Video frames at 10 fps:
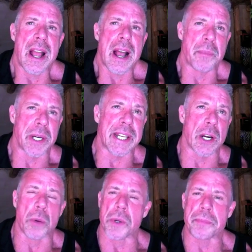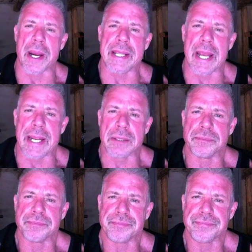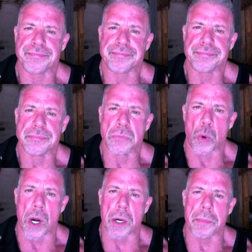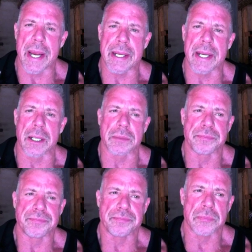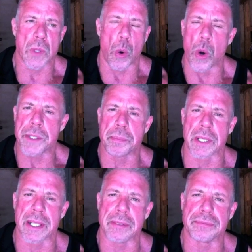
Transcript: I'm going to get on with my day. Warrior man here. Always believe.